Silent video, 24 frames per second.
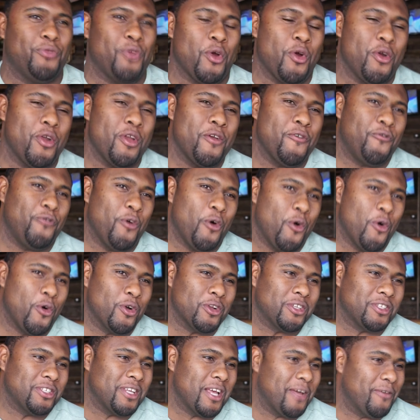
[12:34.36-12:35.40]

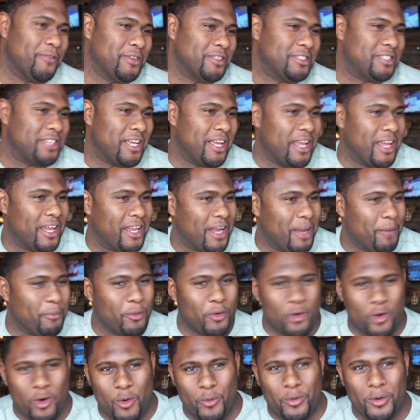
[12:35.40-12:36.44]
34-17. I'm
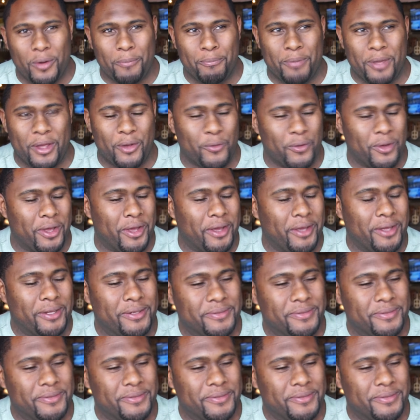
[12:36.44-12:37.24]
going with a big win.